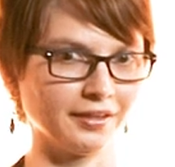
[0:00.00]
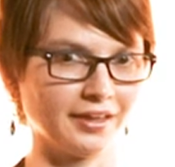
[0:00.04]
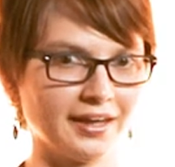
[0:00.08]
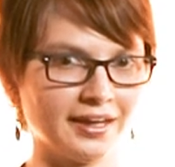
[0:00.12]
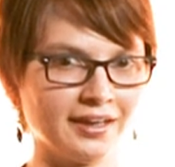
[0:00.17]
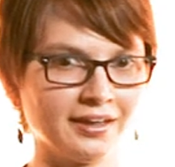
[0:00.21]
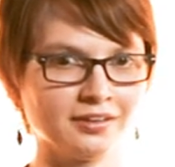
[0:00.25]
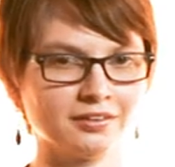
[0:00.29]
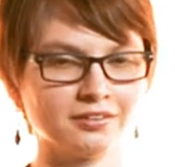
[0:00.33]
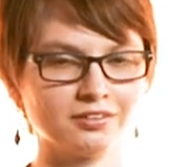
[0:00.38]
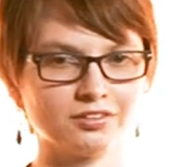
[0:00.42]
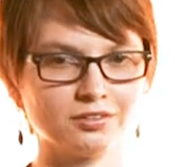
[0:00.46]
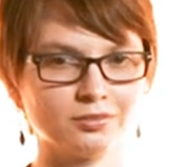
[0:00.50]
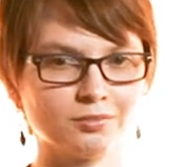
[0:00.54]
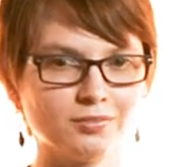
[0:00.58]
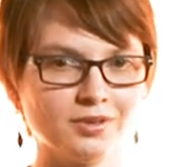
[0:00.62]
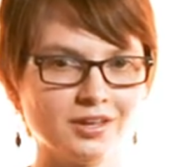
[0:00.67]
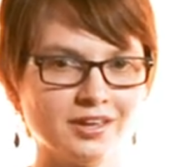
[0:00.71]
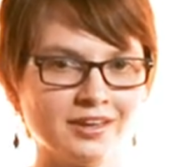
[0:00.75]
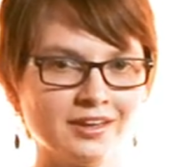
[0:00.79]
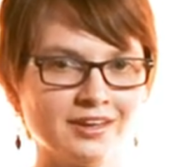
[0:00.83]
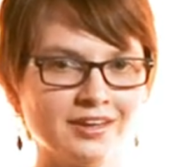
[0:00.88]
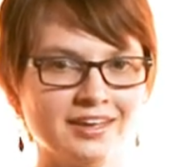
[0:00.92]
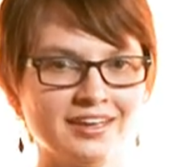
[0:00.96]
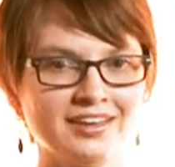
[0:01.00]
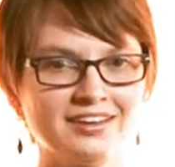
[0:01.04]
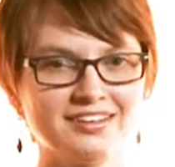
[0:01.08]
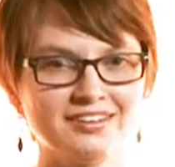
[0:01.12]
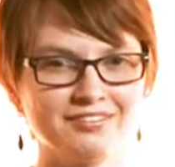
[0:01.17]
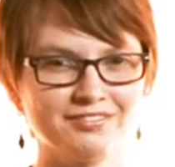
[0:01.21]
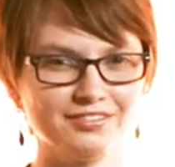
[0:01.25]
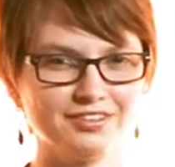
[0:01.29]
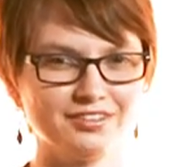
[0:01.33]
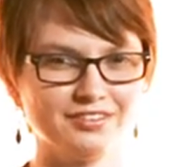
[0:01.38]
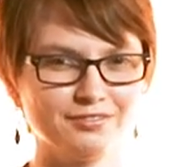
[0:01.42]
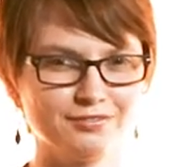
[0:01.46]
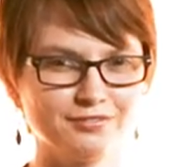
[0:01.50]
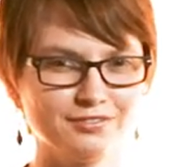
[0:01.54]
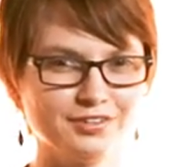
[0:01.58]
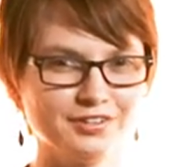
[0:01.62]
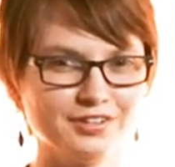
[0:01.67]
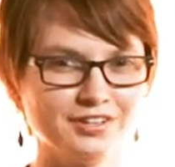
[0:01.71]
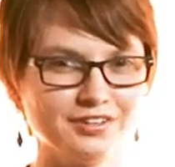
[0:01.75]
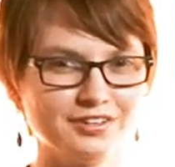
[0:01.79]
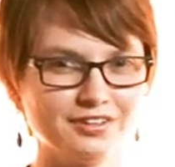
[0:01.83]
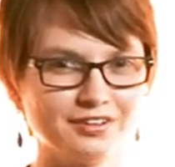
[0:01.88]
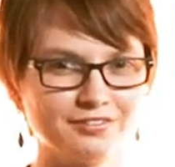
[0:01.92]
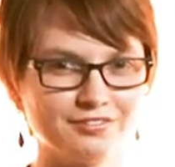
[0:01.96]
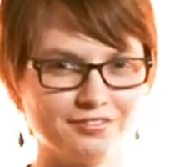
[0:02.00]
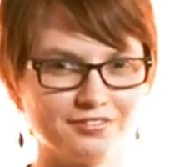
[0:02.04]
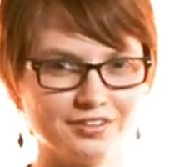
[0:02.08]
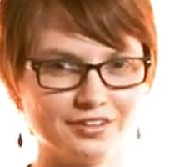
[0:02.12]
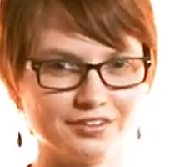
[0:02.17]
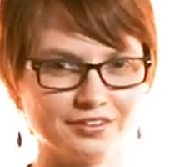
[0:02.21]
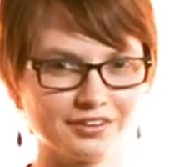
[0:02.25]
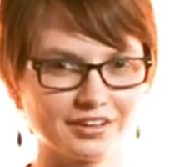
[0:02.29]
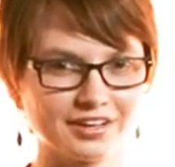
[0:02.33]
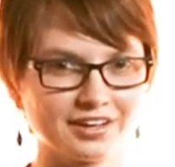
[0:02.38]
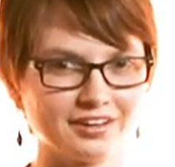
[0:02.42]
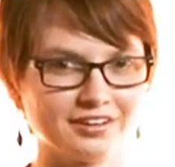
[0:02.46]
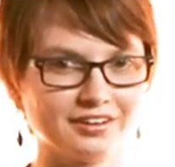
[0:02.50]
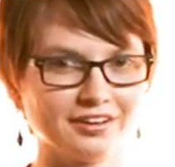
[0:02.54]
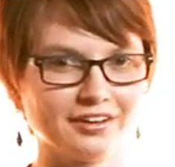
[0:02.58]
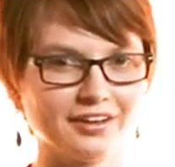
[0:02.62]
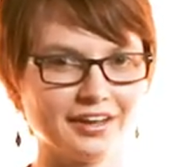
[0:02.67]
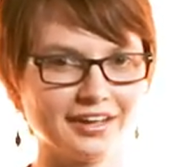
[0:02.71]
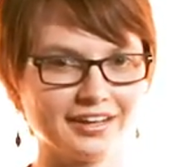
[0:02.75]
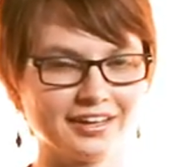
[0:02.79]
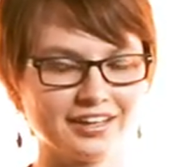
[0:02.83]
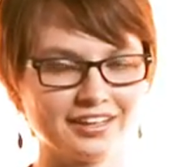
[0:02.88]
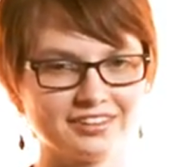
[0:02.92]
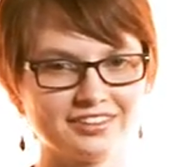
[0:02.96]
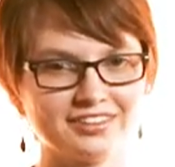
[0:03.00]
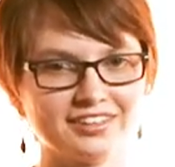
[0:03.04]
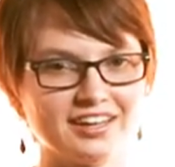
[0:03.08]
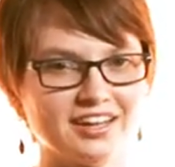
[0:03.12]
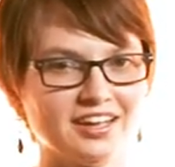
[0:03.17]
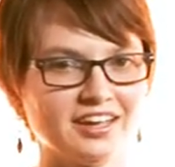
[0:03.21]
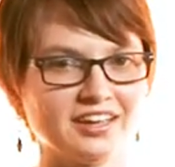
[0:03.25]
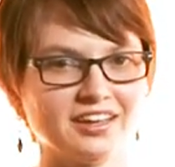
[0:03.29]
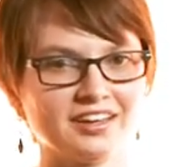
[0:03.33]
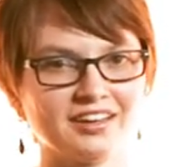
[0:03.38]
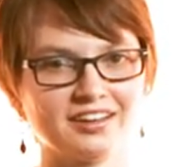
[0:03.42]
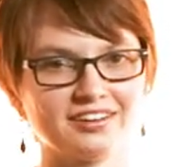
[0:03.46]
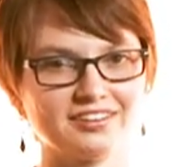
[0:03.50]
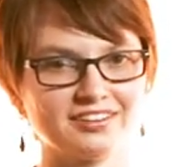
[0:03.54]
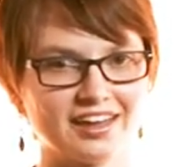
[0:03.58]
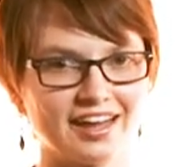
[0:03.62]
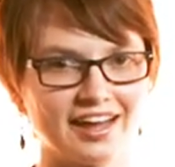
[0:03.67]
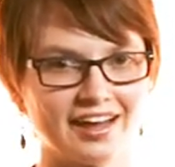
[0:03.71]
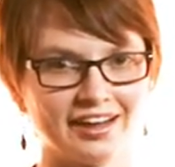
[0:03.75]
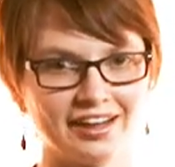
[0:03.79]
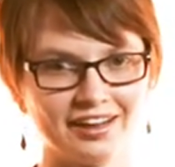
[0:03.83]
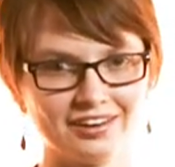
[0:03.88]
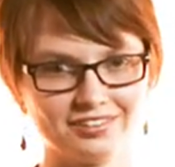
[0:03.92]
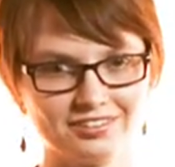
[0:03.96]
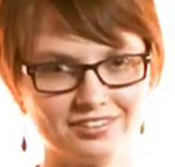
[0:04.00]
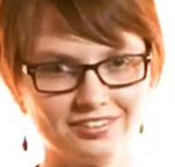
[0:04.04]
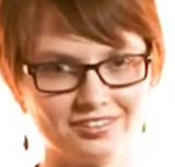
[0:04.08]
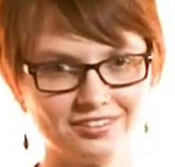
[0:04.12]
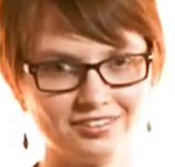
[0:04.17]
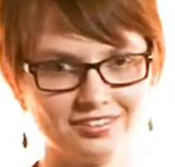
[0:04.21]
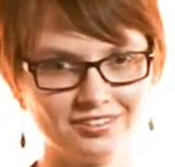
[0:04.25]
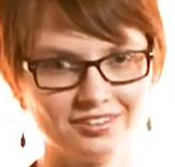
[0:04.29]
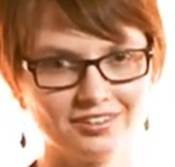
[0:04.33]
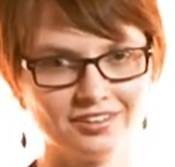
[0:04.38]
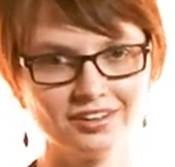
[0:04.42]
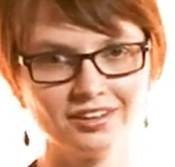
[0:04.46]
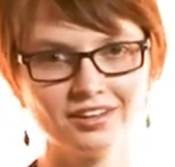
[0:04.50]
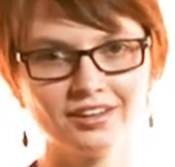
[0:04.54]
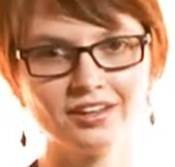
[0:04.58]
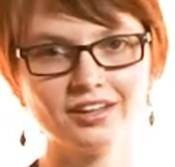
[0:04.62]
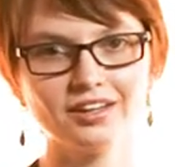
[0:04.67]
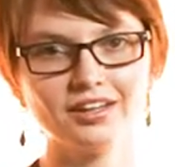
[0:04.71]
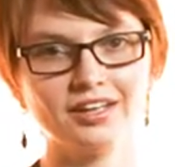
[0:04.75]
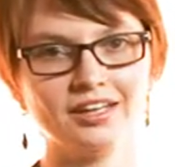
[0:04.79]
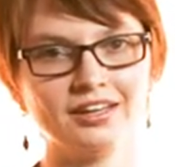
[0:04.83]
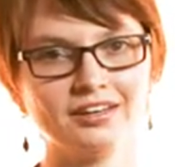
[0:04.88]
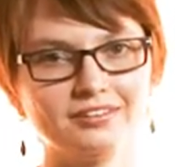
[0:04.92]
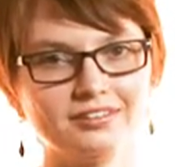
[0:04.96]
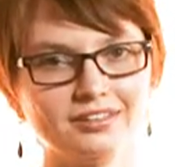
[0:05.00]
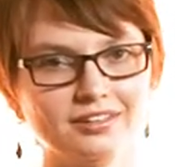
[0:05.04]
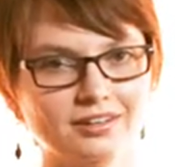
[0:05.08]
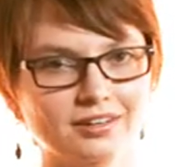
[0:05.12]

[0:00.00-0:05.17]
leg to me. It really did feel kind of like a thing attached. It